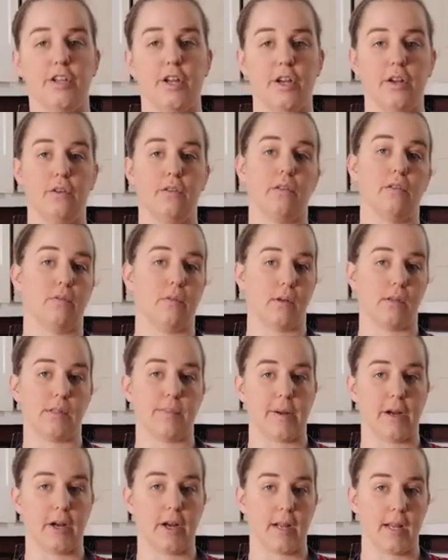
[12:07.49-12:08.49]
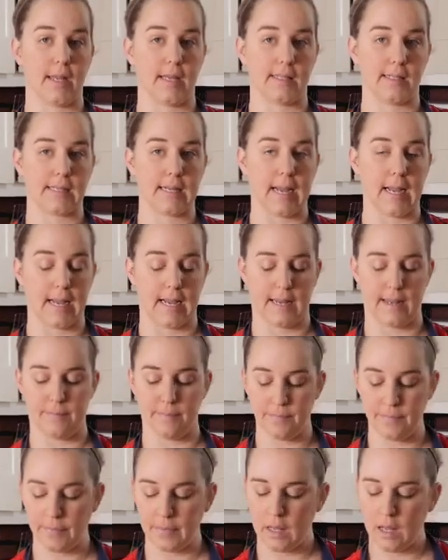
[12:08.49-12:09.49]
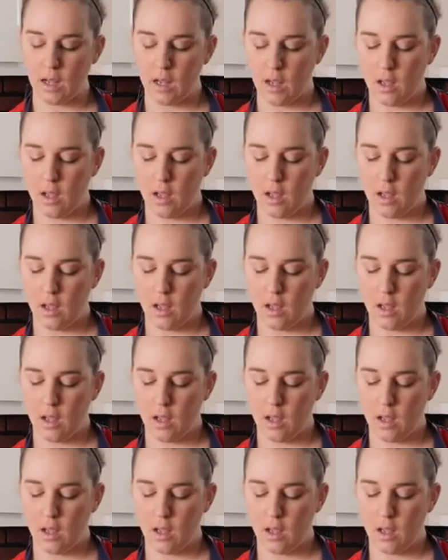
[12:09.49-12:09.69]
to the rosemary and thyme,